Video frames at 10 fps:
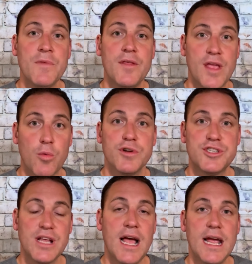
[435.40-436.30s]
There were
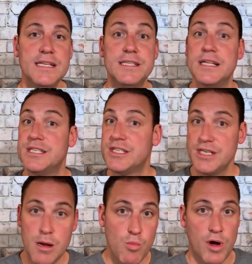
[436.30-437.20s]
signs that
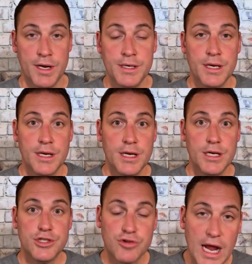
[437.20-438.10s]
someone
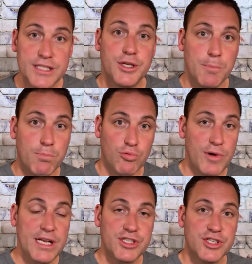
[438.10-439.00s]
tried to
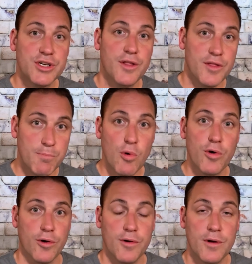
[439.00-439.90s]
breach the
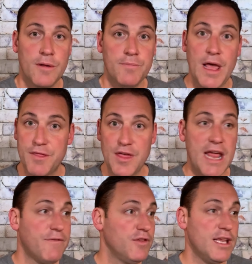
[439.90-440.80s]
border. Now,
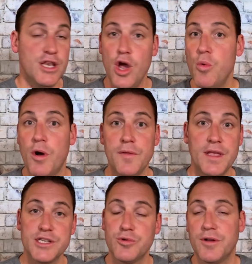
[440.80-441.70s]
thankfully, no one, the
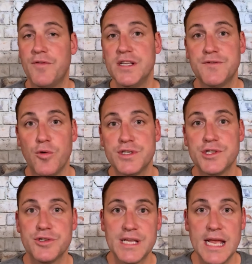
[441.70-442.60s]
Israel Defense Forces
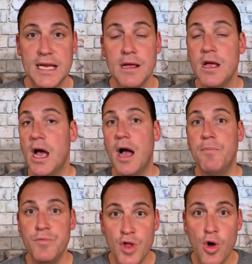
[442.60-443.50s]
are saying,
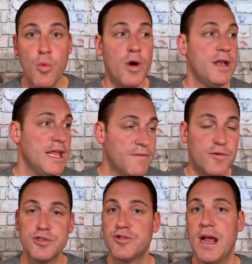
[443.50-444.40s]
no one
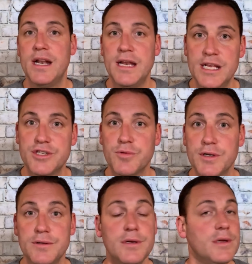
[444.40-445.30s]
infiltrated
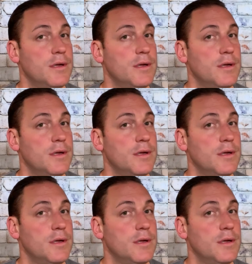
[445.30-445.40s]
Israel.